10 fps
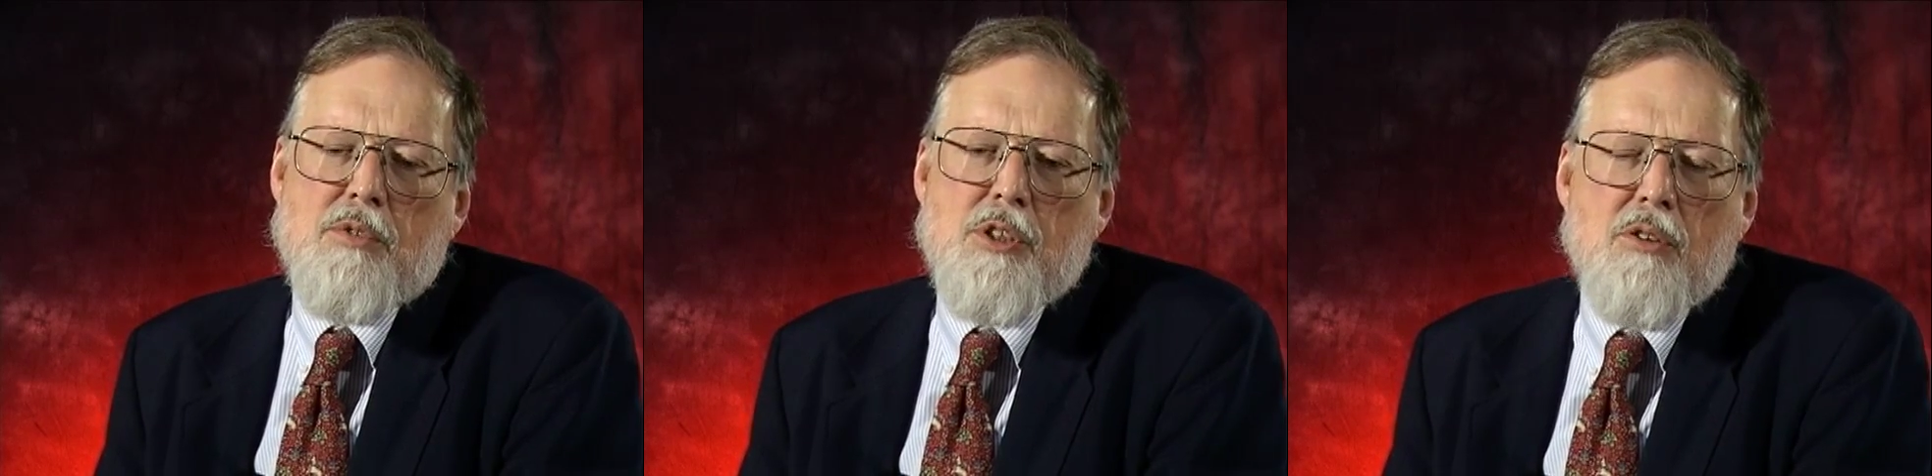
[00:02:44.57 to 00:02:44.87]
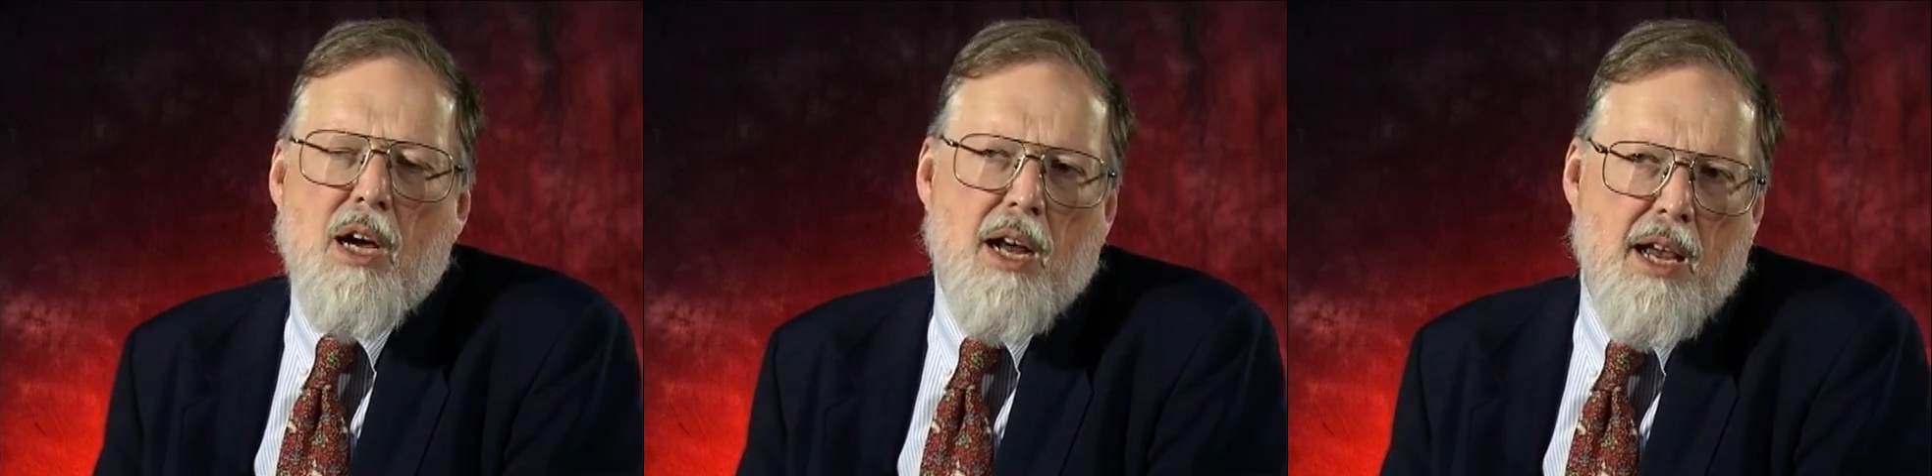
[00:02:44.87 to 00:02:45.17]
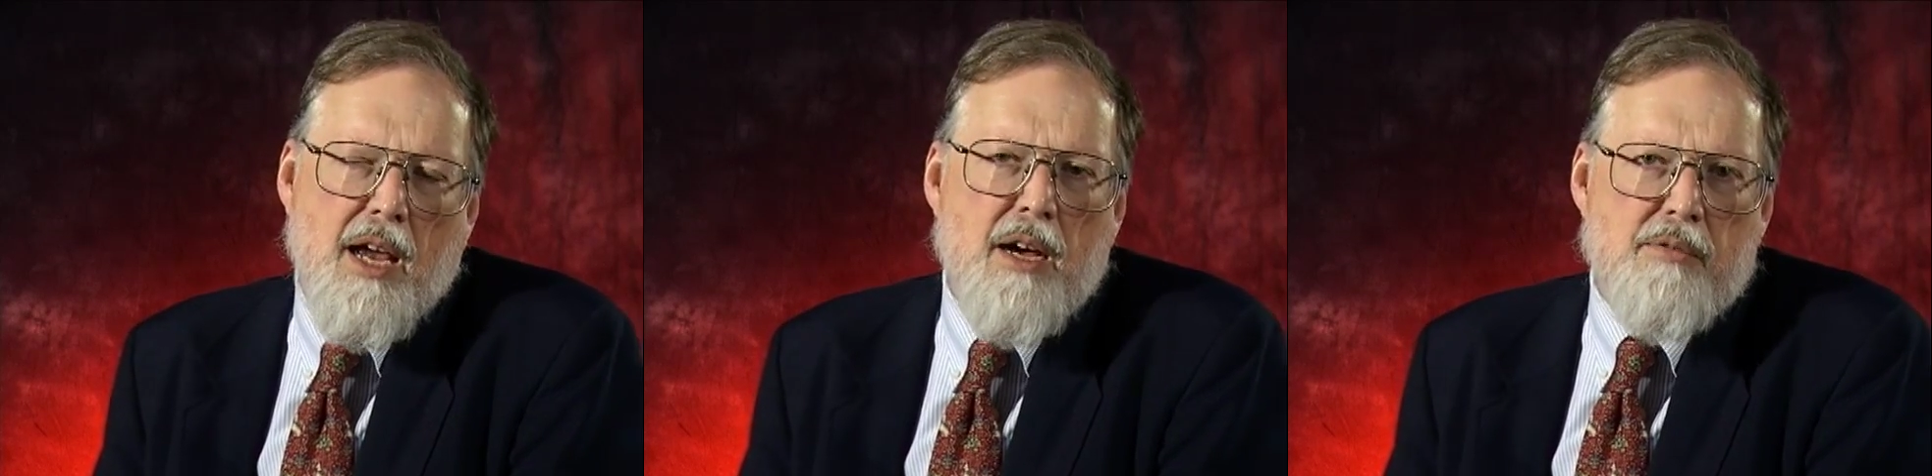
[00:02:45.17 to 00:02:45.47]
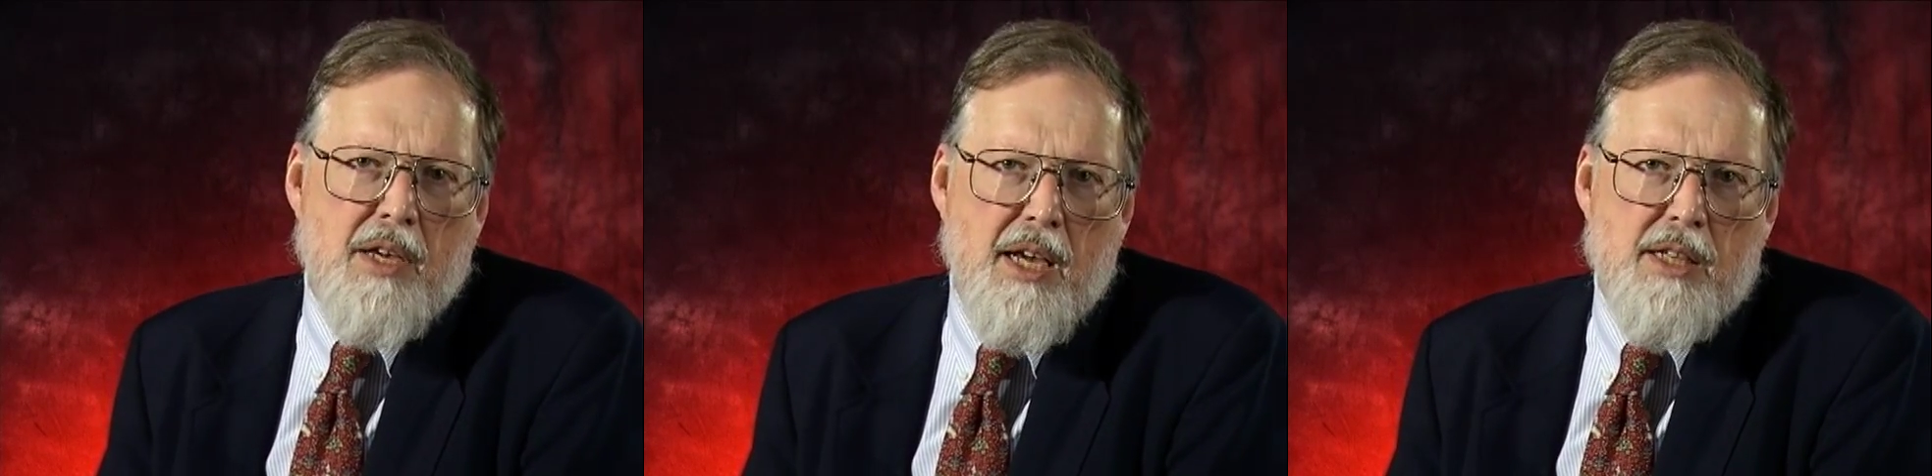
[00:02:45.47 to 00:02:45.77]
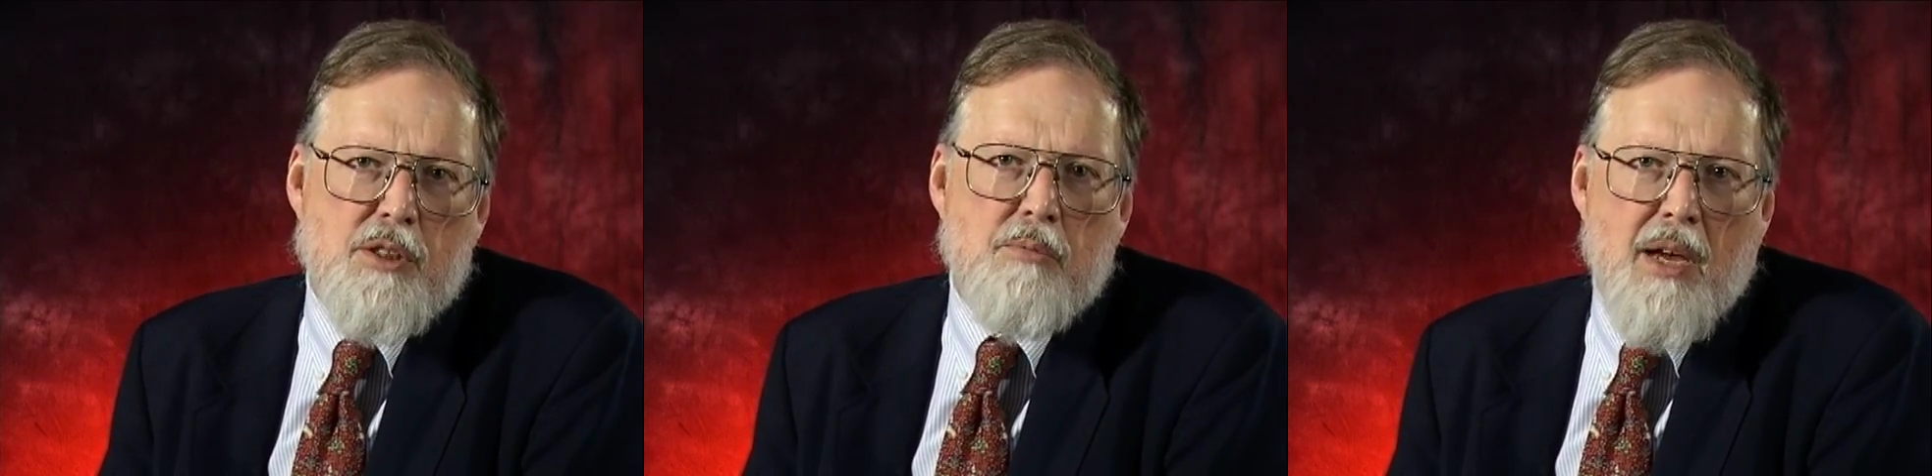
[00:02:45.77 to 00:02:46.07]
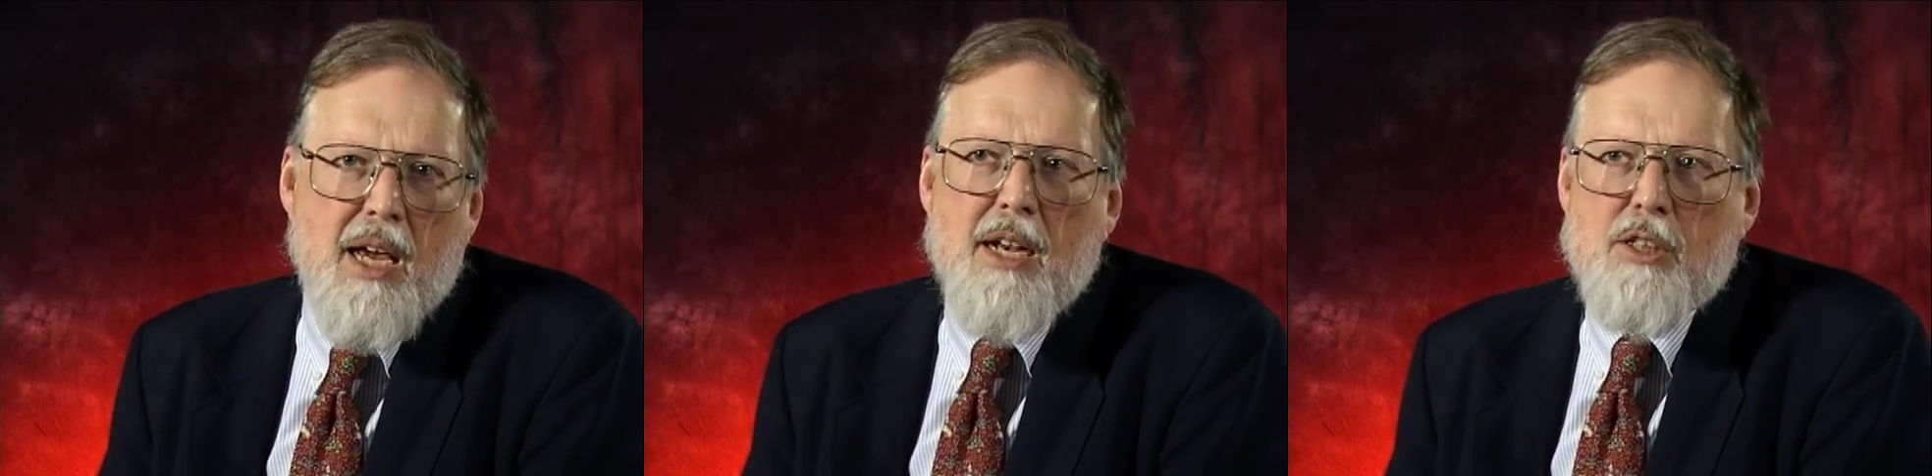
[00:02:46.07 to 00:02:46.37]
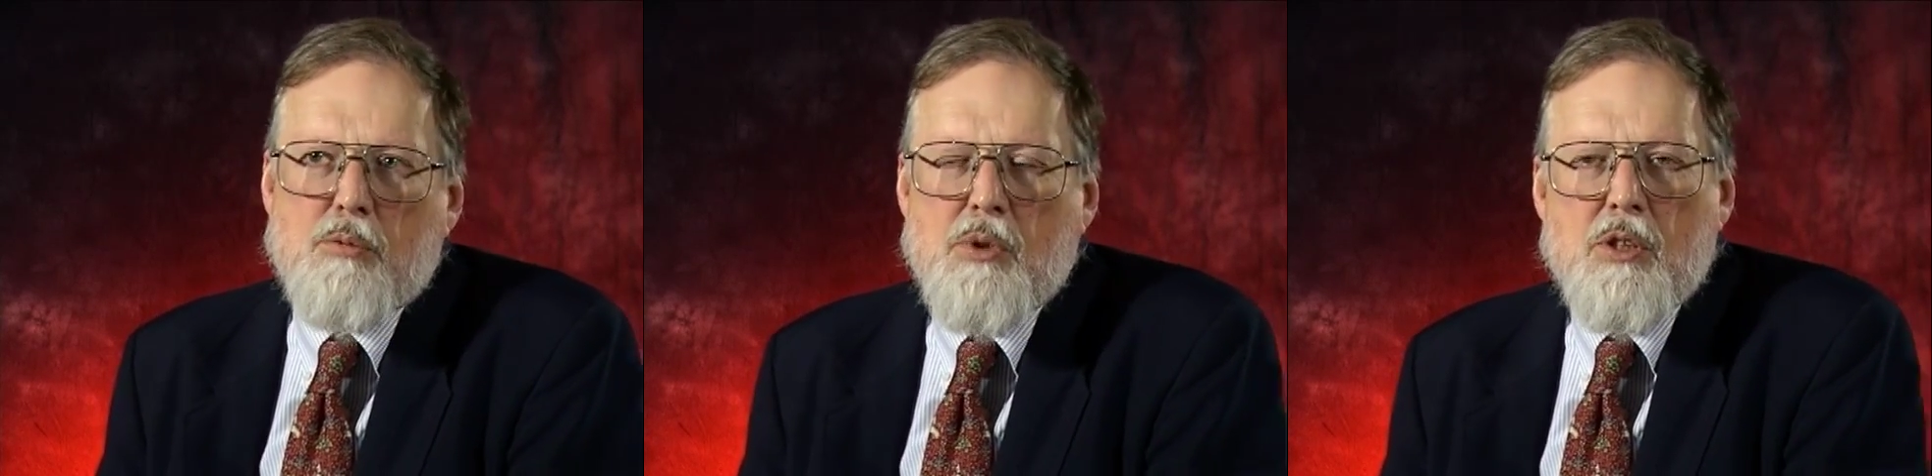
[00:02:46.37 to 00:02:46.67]
do not have case
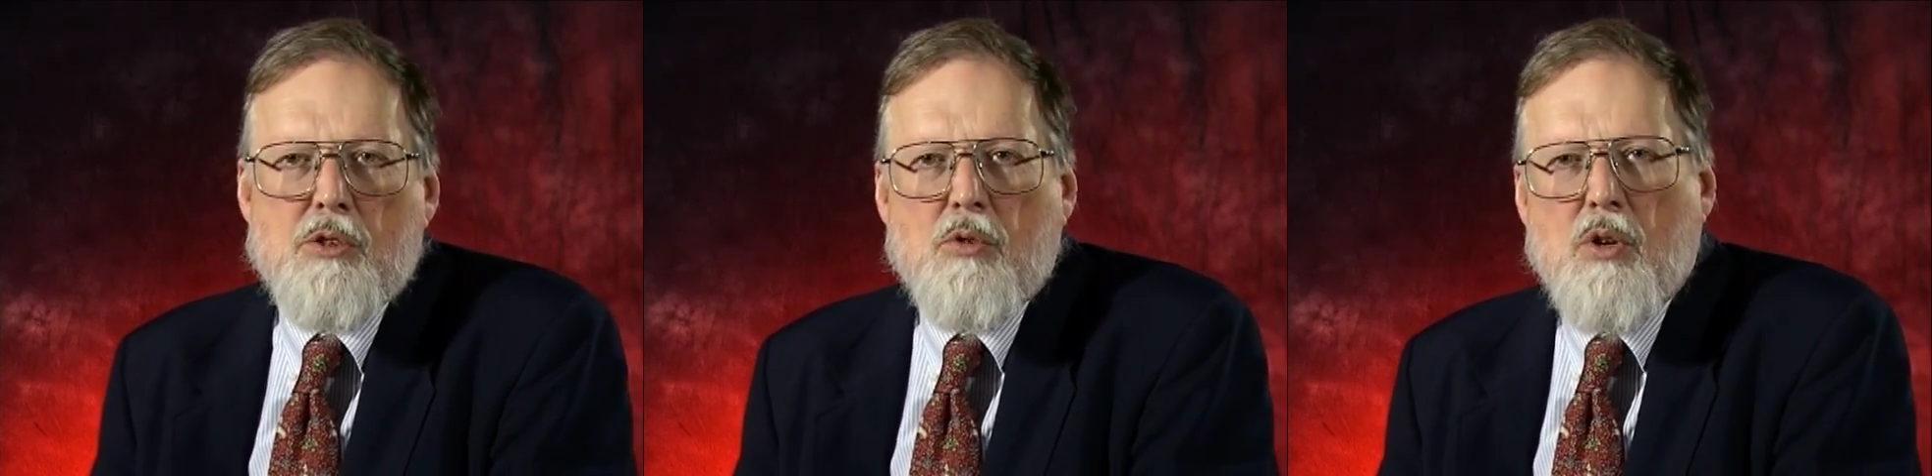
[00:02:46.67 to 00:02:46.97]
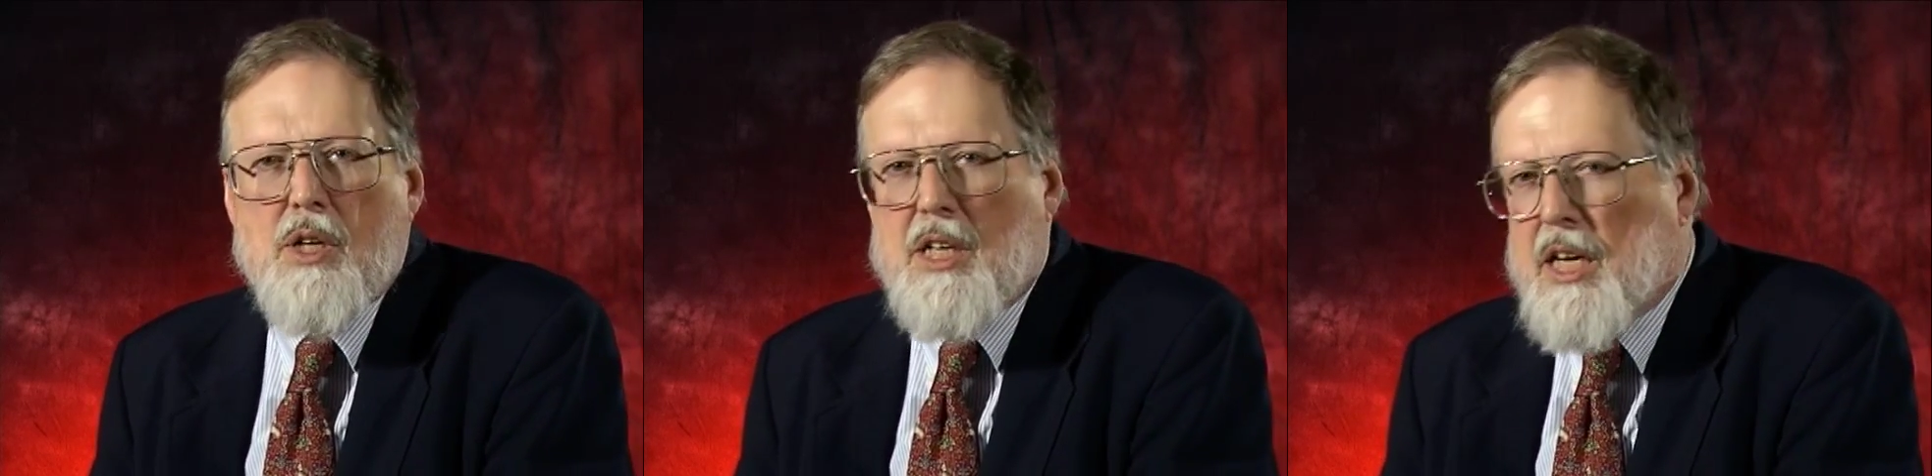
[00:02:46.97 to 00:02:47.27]
management or